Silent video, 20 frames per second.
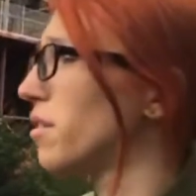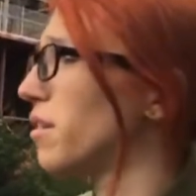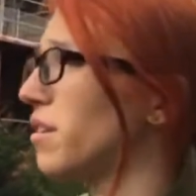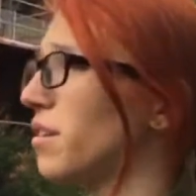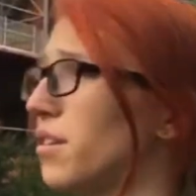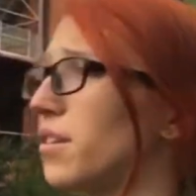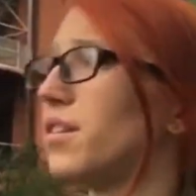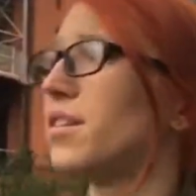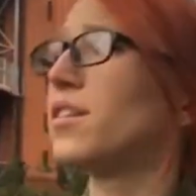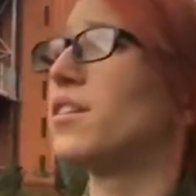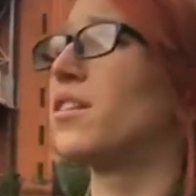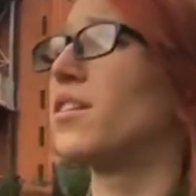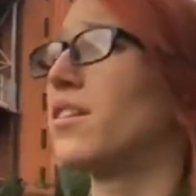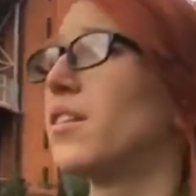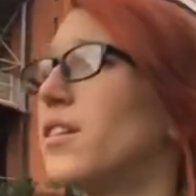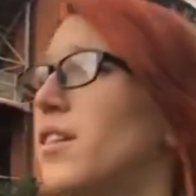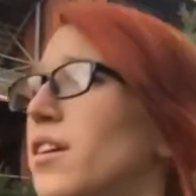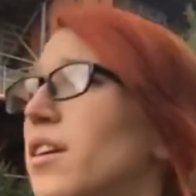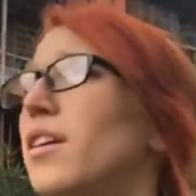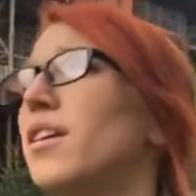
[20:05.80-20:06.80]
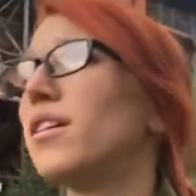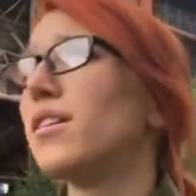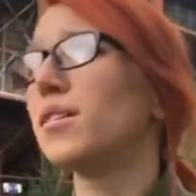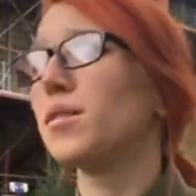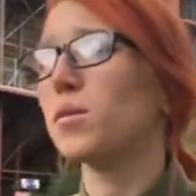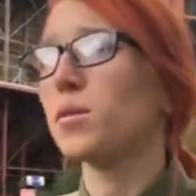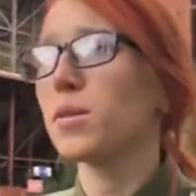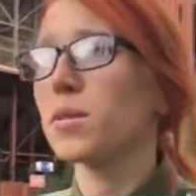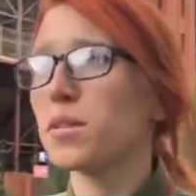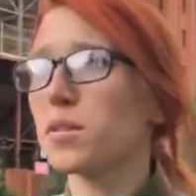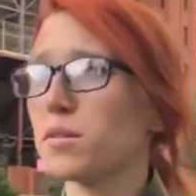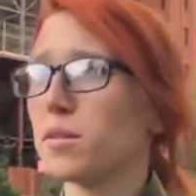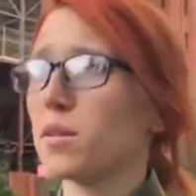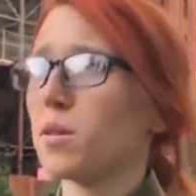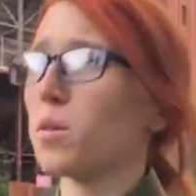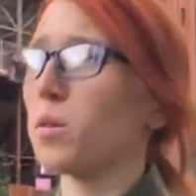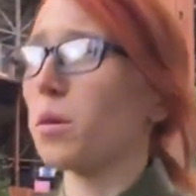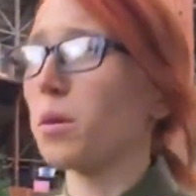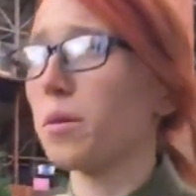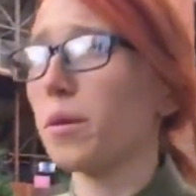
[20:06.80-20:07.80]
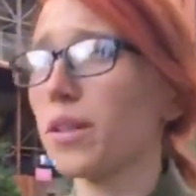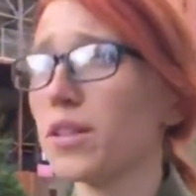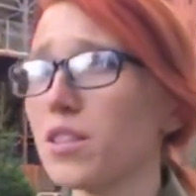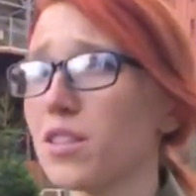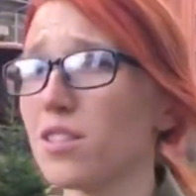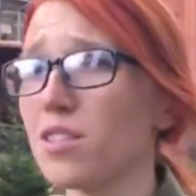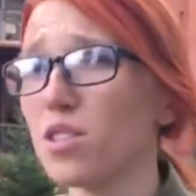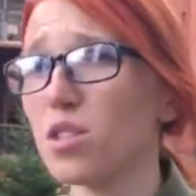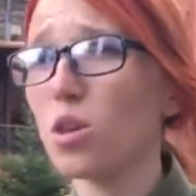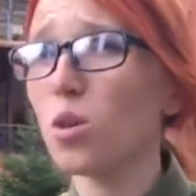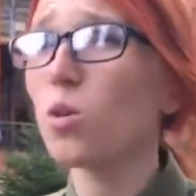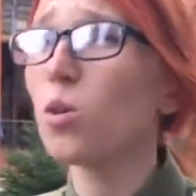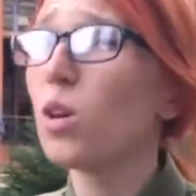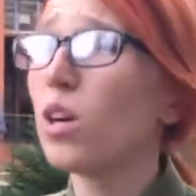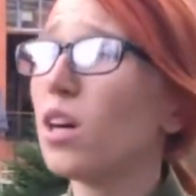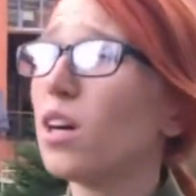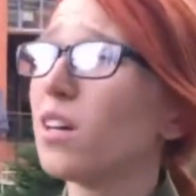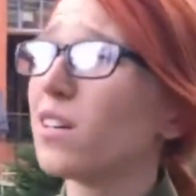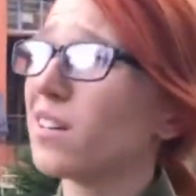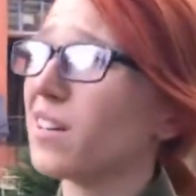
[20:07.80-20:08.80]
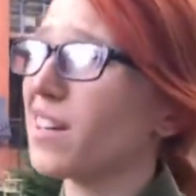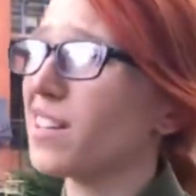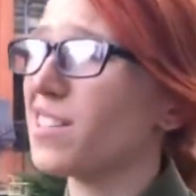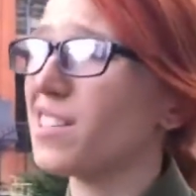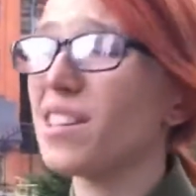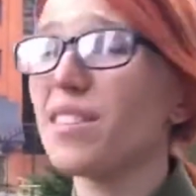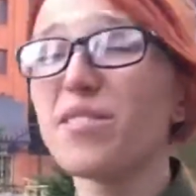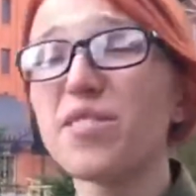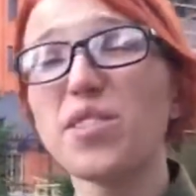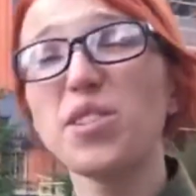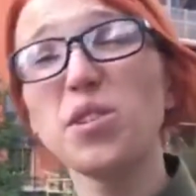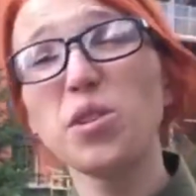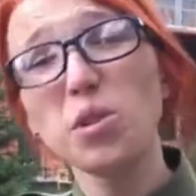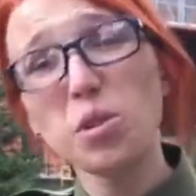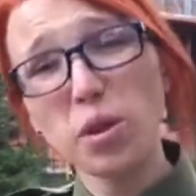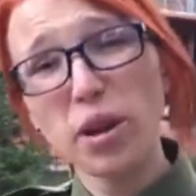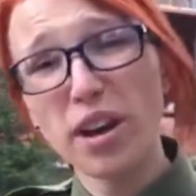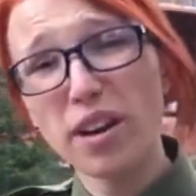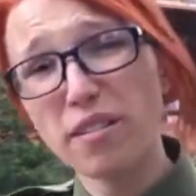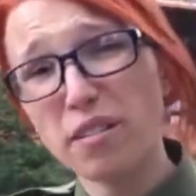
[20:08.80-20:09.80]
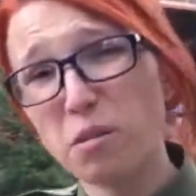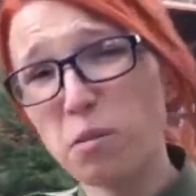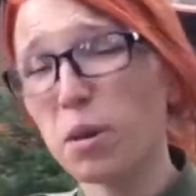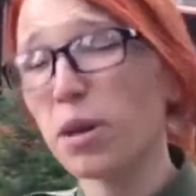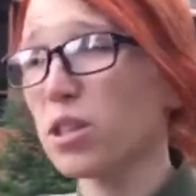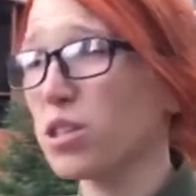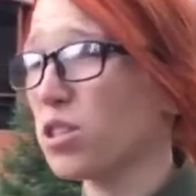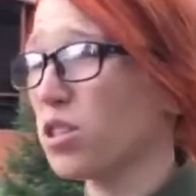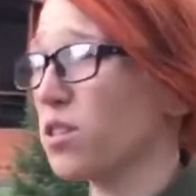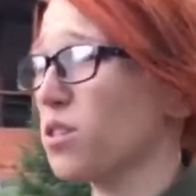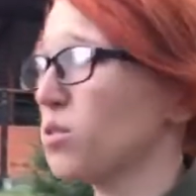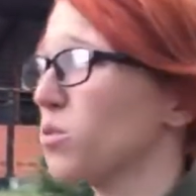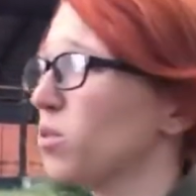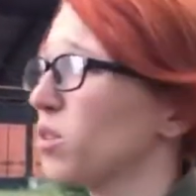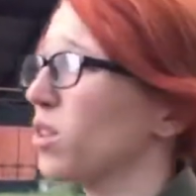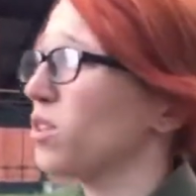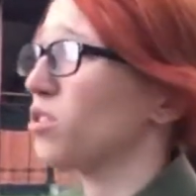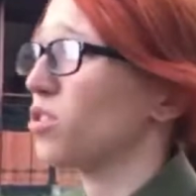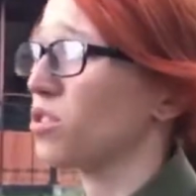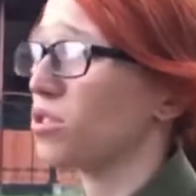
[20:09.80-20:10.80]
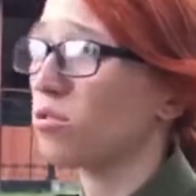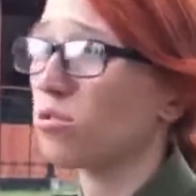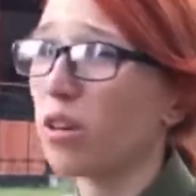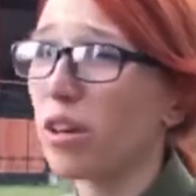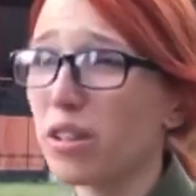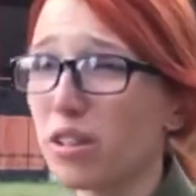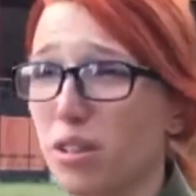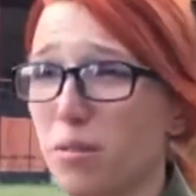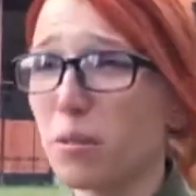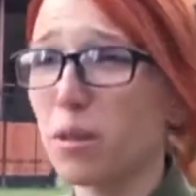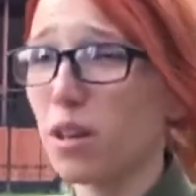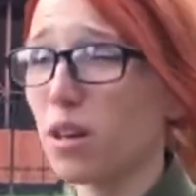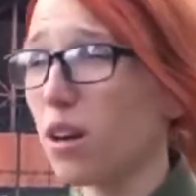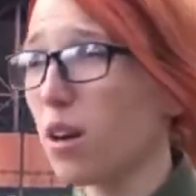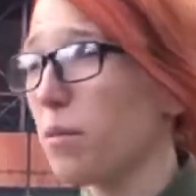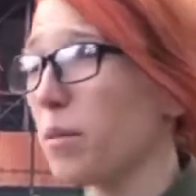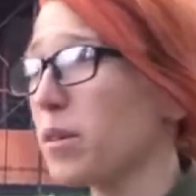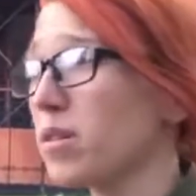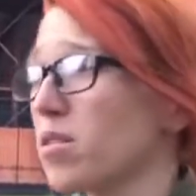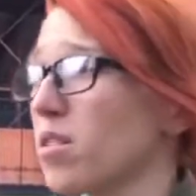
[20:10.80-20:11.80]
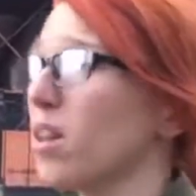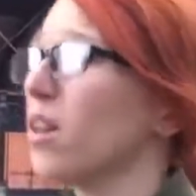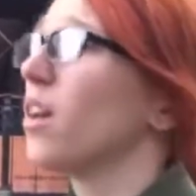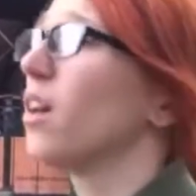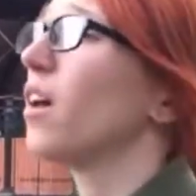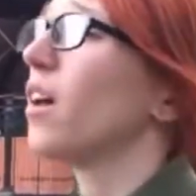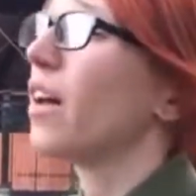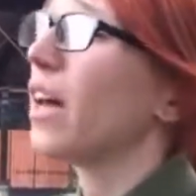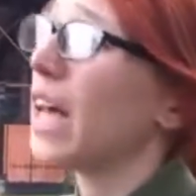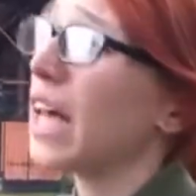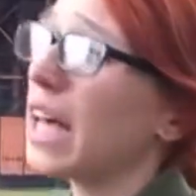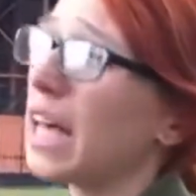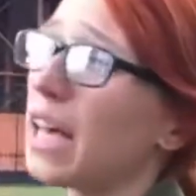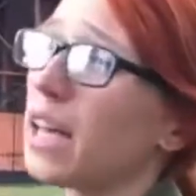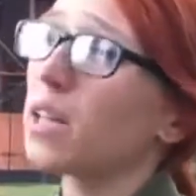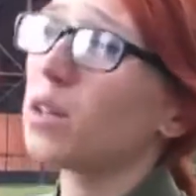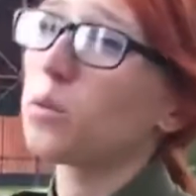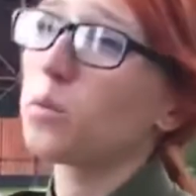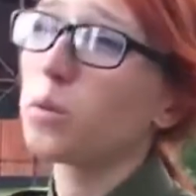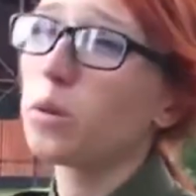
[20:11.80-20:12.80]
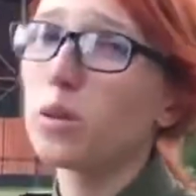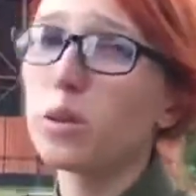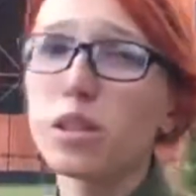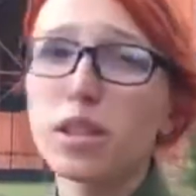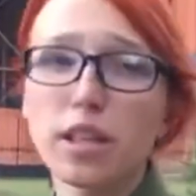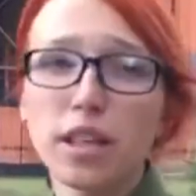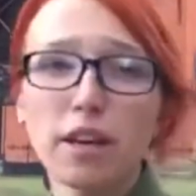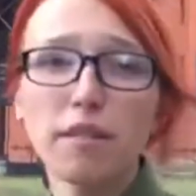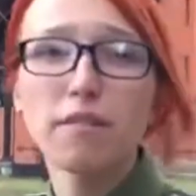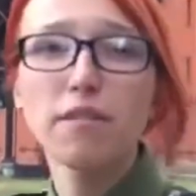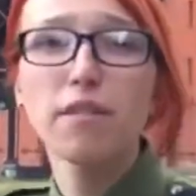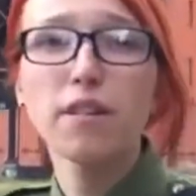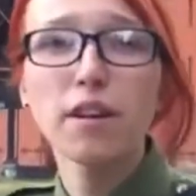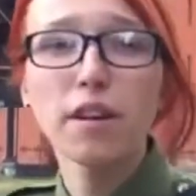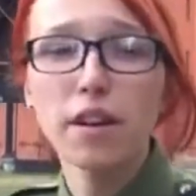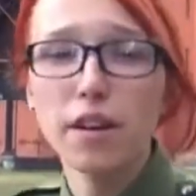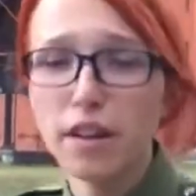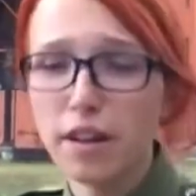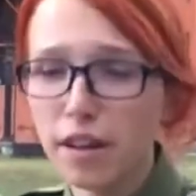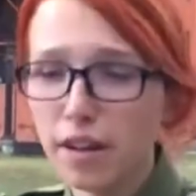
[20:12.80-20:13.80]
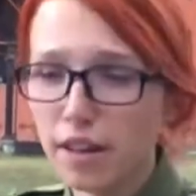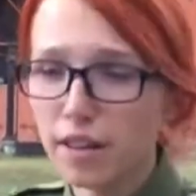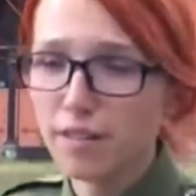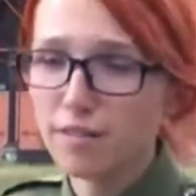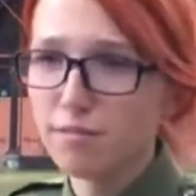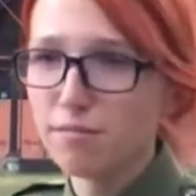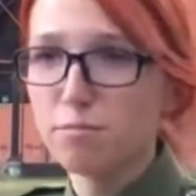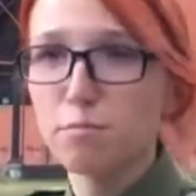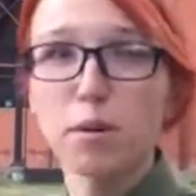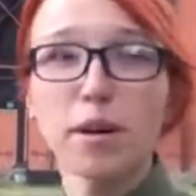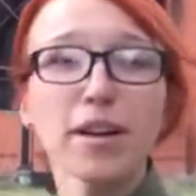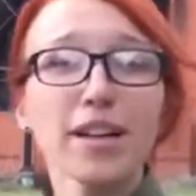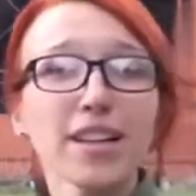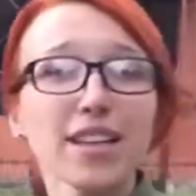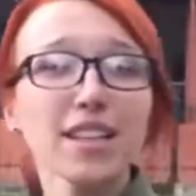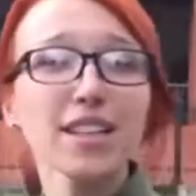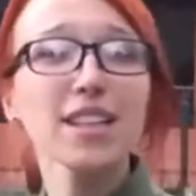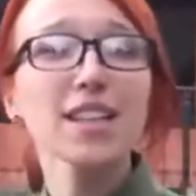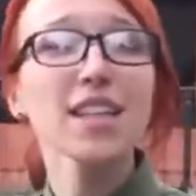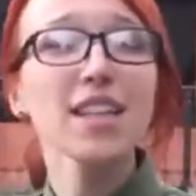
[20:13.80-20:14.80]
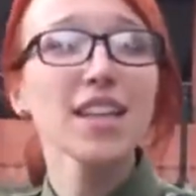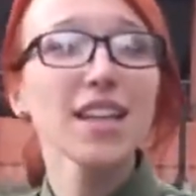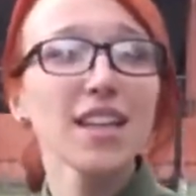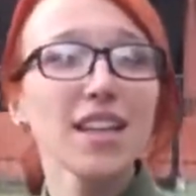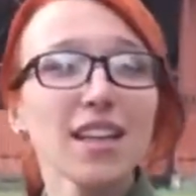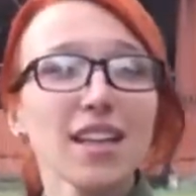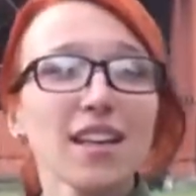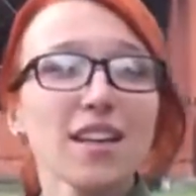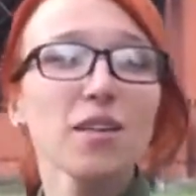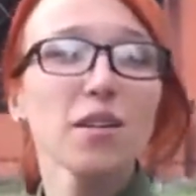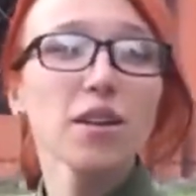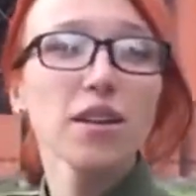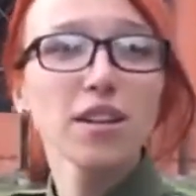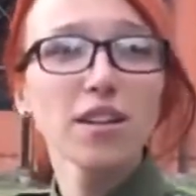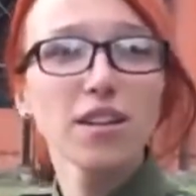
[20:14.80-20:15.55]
here to answer our questions. So, guys, if you have questions, you can just write them in comments, what and uh, we'll keep a park. What,